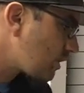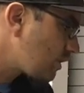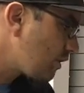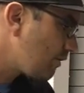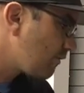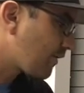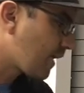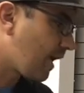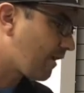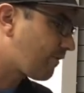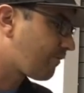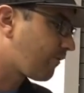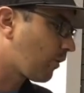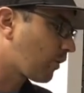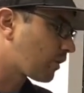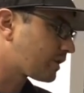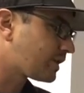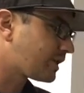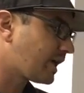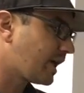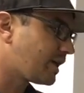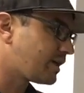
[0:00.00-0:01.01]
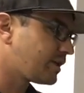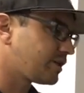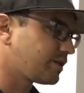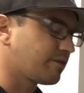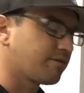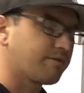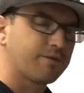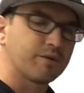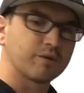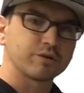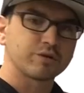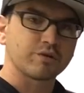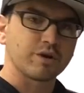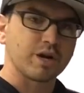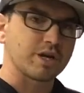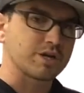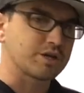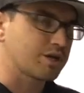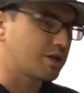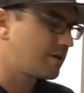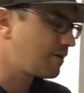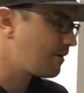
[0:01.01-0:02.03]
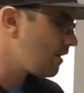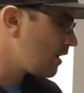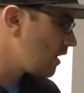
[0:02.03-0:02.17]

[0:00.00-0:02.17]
You've got 4 stages of filtration.